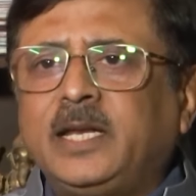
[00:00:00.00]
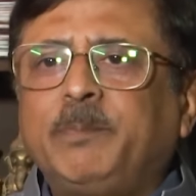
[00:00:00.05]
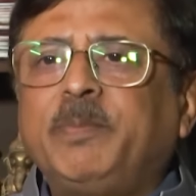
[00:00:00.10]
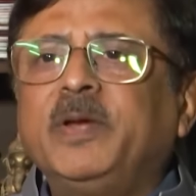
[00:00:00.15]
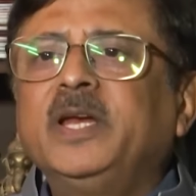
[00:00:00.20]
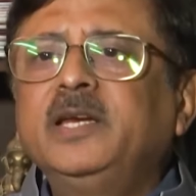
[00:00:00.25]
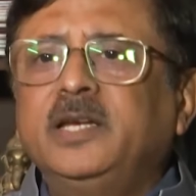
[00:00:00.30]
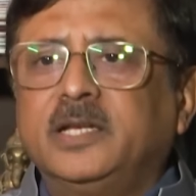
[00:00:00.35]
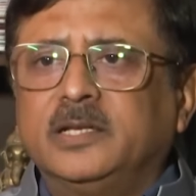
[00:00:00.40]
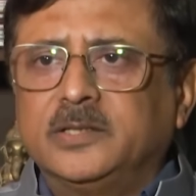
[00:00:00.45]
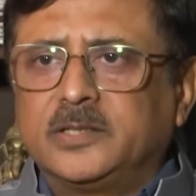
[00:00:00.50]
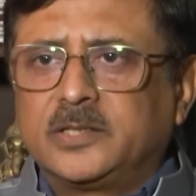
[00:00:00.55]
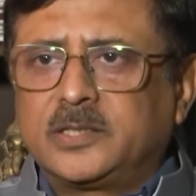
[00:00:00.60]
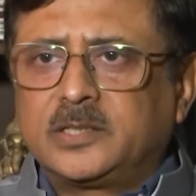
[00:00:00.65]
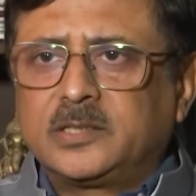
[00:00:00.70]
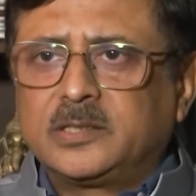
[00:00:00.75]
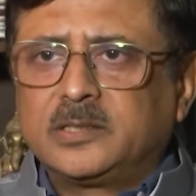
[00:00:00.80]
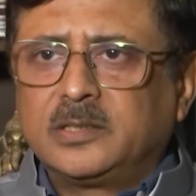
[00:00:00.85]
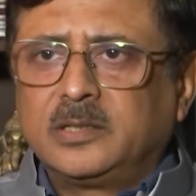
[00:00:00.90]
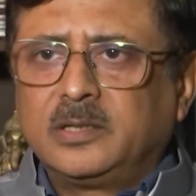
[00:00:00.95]

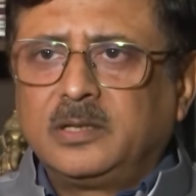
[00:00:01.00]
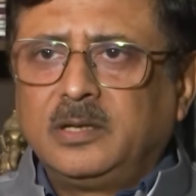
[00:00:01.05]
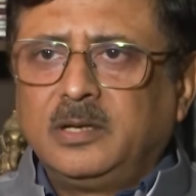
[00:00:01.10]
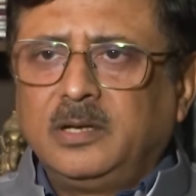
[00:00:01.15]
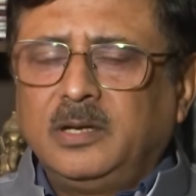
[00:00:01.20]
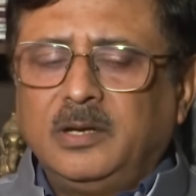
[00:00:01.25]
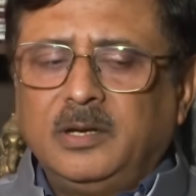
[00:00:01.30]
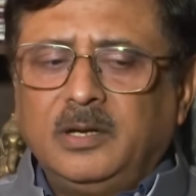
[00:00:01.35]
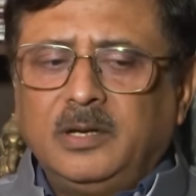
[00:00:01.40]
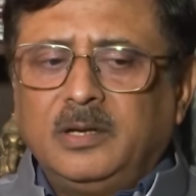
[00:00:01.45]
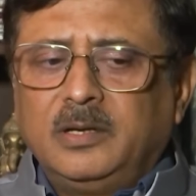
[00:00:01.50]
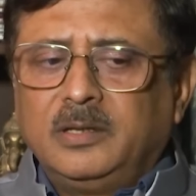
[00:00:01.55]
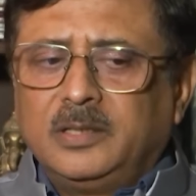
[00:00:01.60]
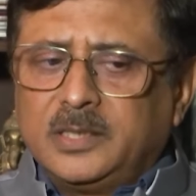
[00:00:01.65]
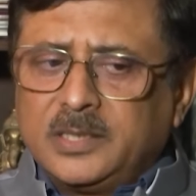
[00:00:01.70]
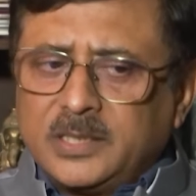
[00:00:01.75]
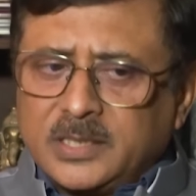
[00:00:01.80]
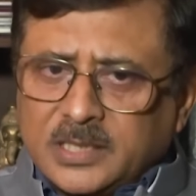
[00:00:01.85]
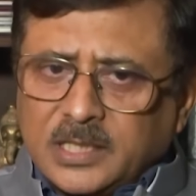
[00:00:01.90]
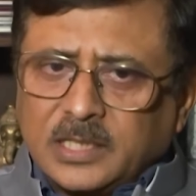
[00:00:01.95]
dependence
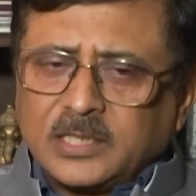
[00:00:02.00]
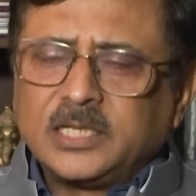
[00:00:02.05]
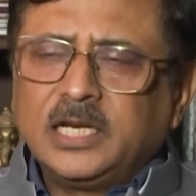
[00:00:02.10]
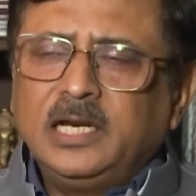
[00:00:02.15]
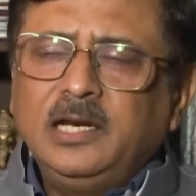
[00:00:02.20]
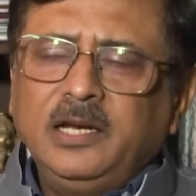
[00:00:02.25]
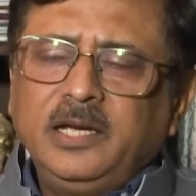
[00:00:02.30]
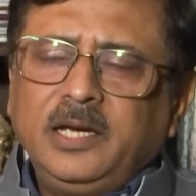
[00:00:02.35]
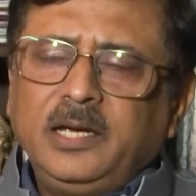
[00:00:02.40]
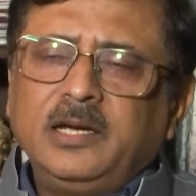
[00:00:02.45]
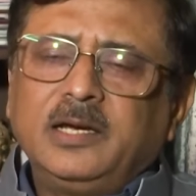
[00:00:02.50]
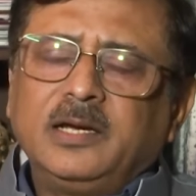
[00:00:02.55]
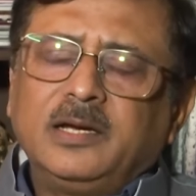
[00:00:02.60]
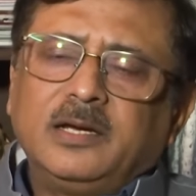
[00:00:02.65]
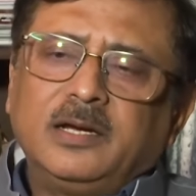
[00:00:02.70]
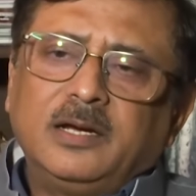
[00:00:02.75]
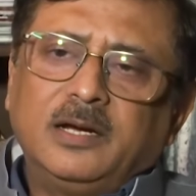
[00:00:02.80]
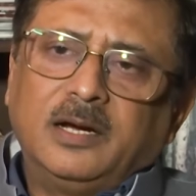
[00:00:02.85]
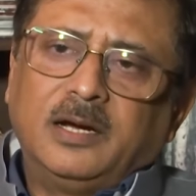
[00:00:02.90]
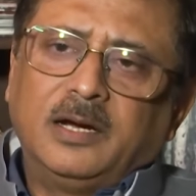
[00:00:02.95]
certainly
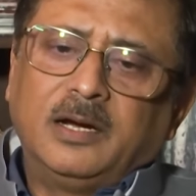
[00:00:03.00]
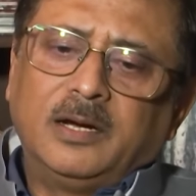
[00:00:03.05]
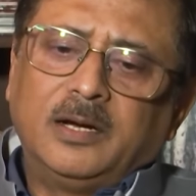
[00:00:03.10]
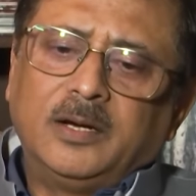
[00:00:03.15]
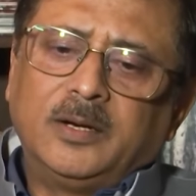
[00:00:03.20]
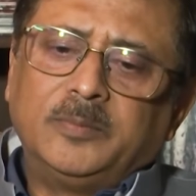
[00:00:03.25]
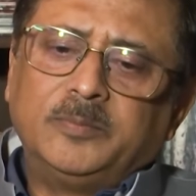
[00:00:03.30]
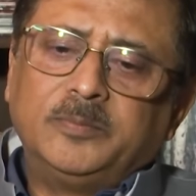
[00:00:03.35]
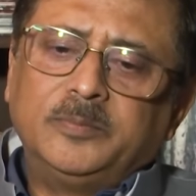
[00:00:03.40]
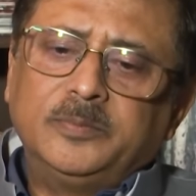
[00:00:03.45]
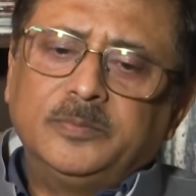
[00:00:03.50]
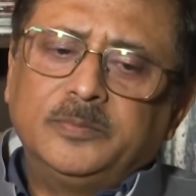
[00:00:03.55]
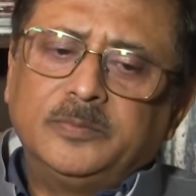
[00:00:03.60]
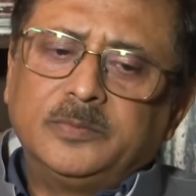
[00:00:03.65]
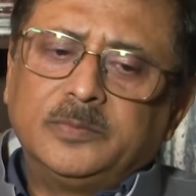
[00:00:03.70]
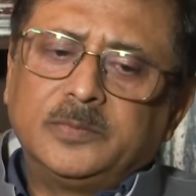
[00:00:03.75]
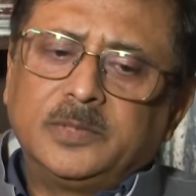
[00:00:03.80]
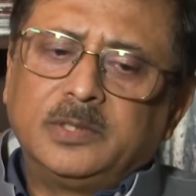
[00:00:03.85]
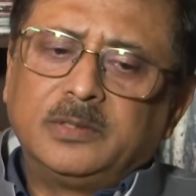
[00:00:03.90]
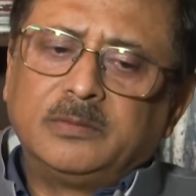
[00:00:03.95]
sort
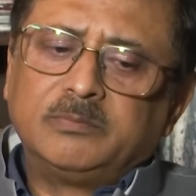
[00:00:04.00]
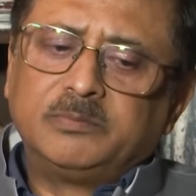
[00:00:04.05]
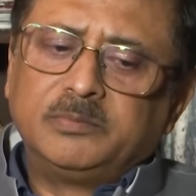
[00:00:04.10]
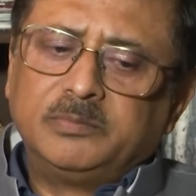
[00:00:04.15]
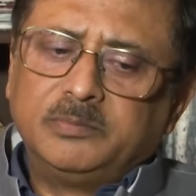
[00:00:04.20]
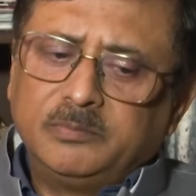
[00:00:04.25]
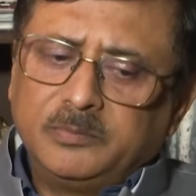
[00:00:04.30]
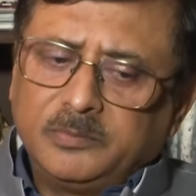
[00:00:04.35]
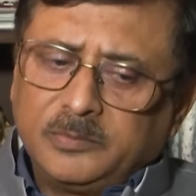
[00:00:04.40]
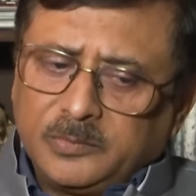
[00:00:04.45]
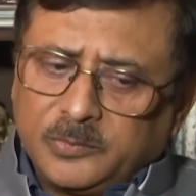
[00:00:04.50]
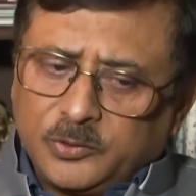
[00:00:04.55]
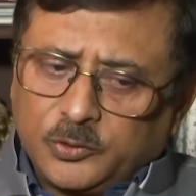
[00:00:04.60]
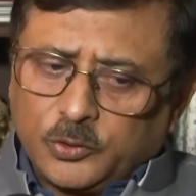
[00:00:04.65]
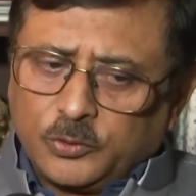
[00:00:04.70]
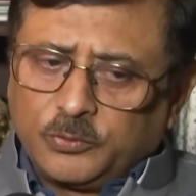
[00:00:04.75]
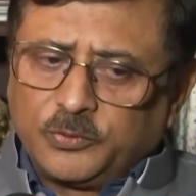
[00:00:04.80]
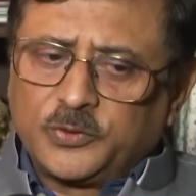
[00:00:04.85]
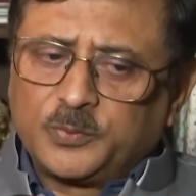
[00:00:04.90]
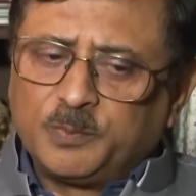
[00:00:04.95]

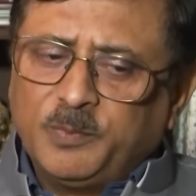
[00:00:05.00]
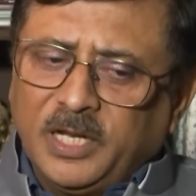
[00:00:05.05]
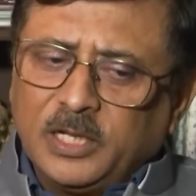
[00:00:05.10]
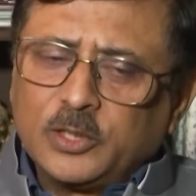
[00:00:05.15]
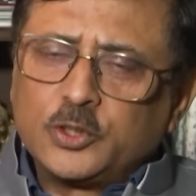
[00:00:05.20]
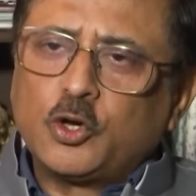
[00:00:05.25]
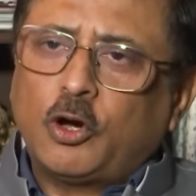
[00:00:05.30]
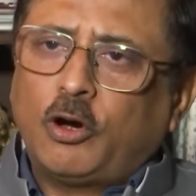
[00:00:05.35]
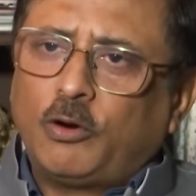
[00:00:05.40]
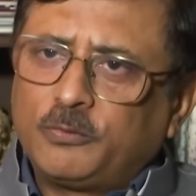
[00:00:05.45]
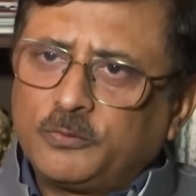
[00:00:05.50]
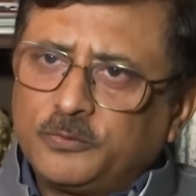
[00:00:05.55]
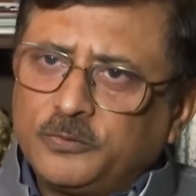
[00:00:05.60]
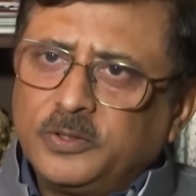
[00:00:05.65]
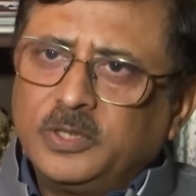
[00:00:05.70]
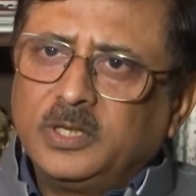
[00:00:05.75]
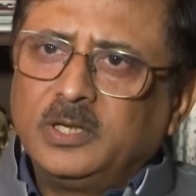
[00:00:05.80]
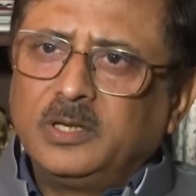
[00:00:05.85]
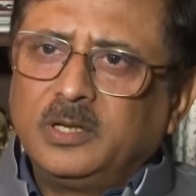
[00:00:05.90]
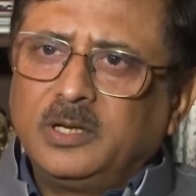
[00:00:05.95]
of smells of
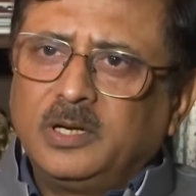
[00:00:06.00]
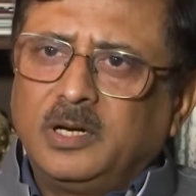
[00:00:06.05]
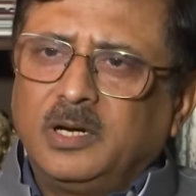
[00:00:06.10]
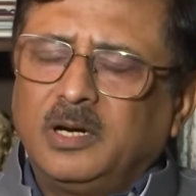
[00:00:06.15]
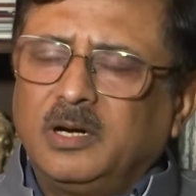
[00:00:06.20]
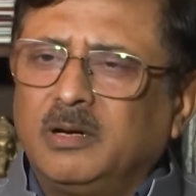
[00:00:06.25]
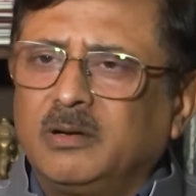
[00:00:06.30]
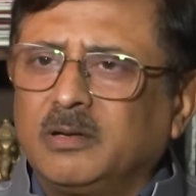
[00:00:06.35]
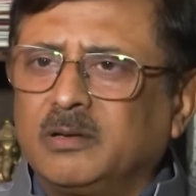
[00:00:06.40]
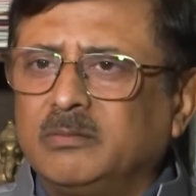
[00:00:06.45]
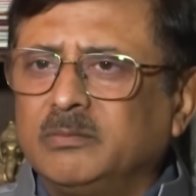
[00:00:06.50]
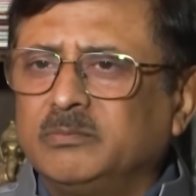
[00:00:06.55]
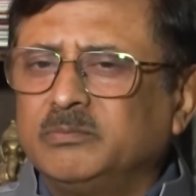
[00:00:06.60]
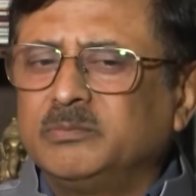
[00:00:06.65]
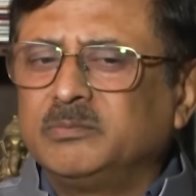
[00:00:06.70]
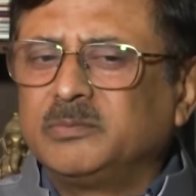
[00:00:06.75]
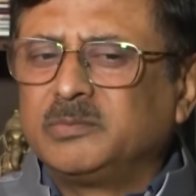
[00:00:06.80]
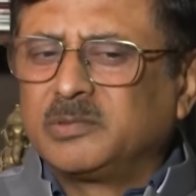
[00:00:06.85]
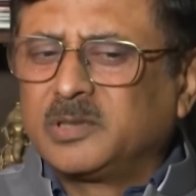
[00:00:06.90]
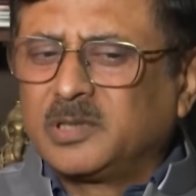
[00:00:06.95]

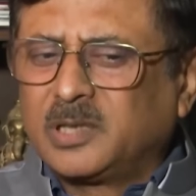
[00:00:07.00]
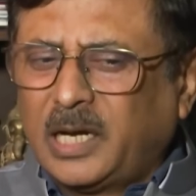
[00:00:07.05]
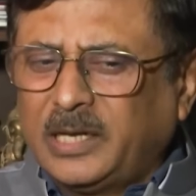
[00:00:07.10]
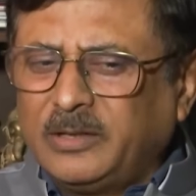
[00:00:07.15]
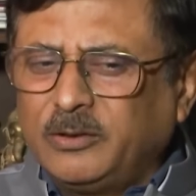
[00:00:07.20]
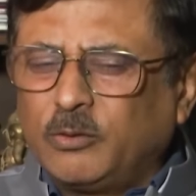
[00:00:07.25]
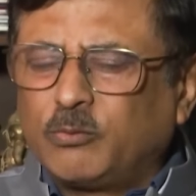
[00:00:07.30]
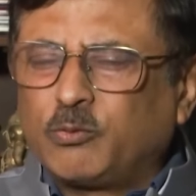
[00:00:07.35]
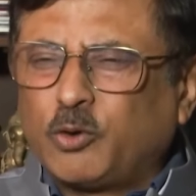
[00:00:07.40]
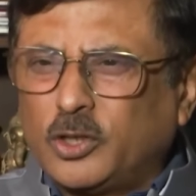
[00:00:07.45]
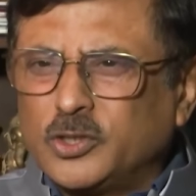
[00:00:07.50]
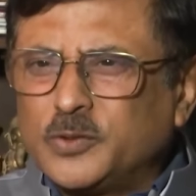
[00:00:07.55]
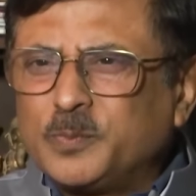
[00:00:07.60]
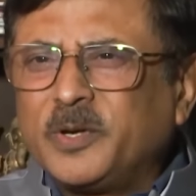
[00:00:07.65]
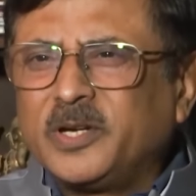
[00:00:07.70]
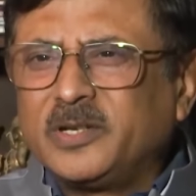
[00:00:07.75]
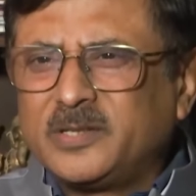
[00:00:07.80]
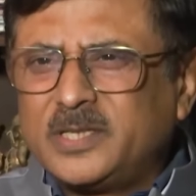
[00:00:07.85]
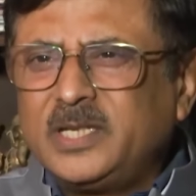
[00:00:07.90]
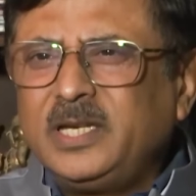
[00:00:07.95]
kind of
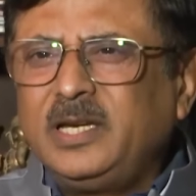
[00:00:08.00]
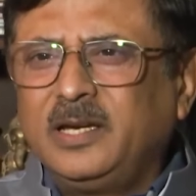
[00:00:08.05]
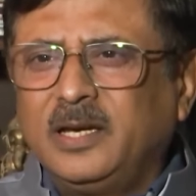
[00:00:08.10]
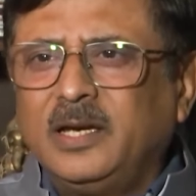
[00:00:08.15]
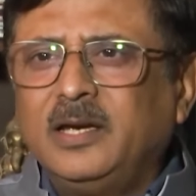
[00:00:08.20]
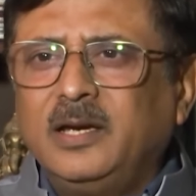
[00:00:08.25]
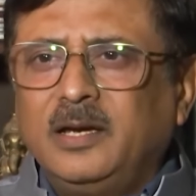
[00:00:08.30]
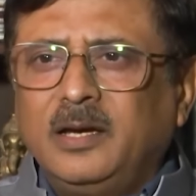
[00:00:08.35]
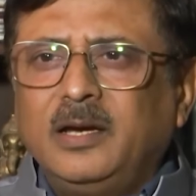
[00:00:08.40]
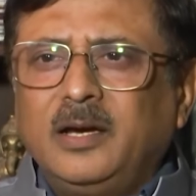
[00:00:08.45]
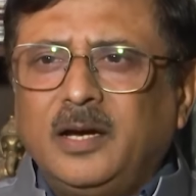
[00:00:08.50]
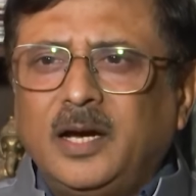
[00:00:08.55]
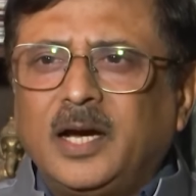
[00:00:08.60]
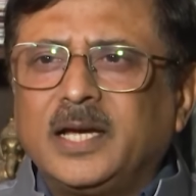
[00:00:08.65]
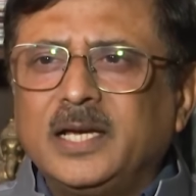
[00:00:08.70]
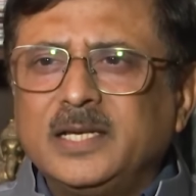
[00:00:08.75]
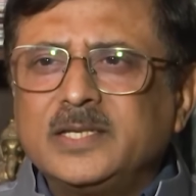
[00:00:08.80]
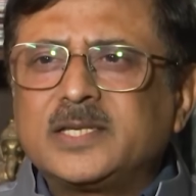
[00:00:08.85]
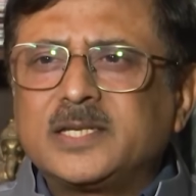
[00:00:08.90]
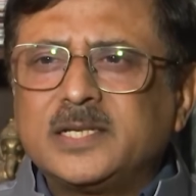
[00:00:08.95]
conspiracy
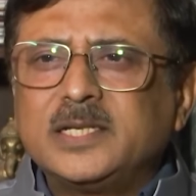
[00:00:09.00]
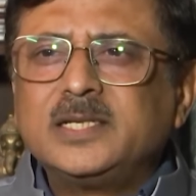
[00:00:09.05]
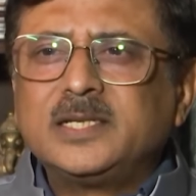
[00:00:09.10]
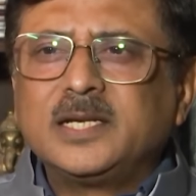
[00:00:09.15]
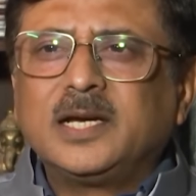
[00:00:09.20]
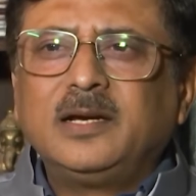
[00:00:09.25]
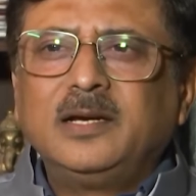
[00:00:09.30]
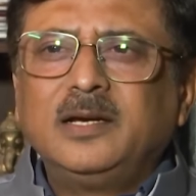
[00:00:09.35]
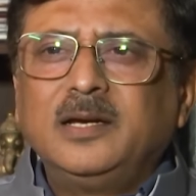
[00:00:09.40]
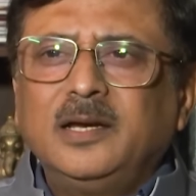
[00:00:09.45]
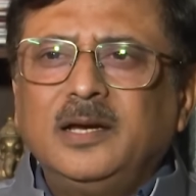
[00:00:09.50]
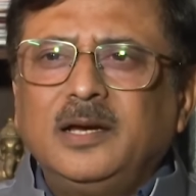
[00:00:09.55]
against India.